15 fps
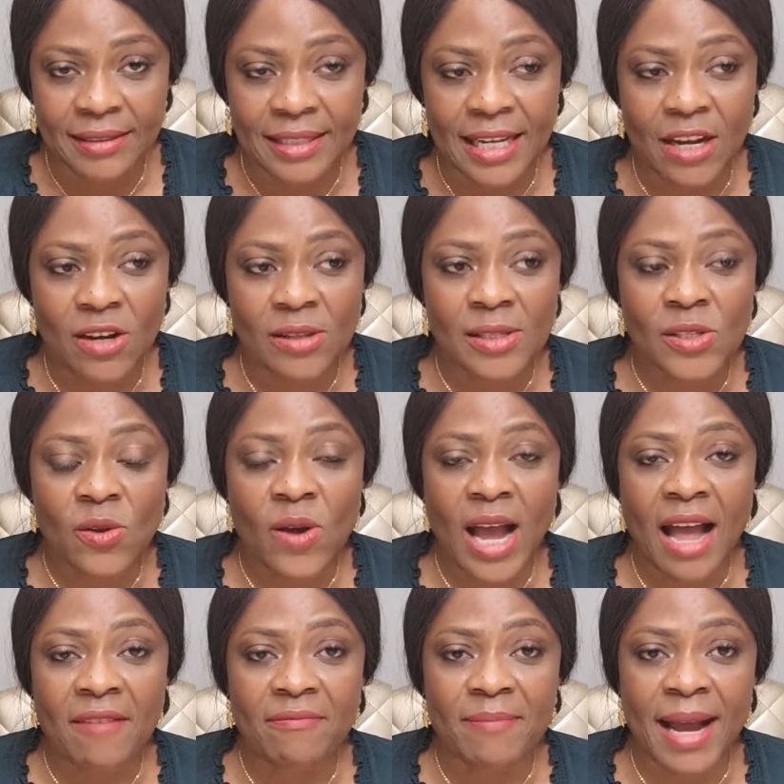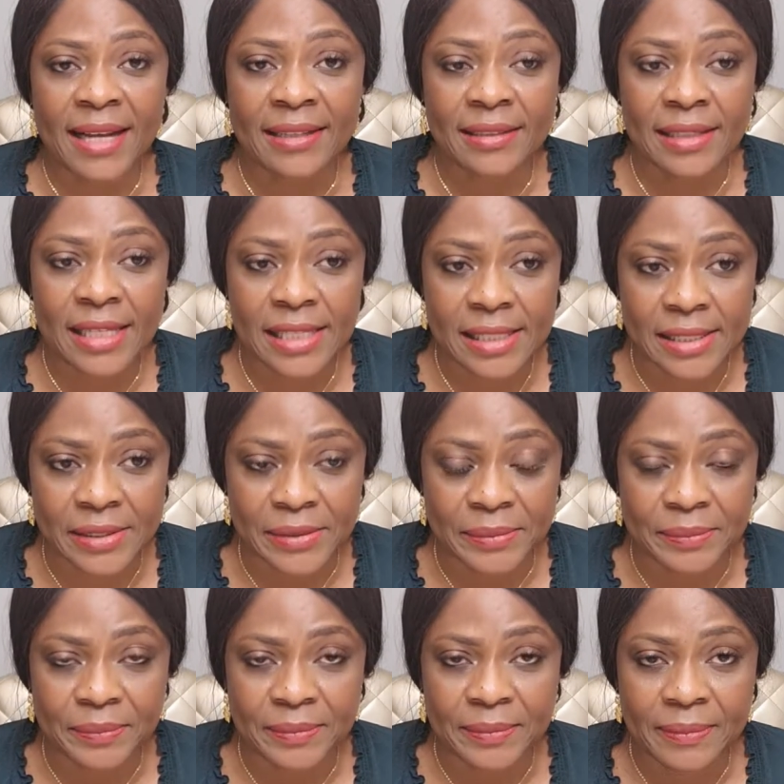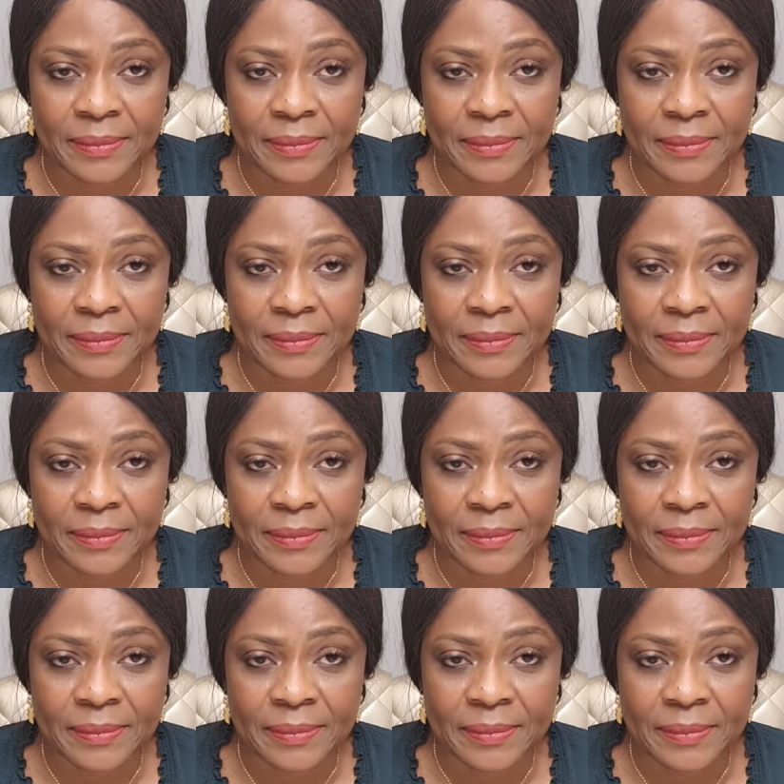They also have magnesium.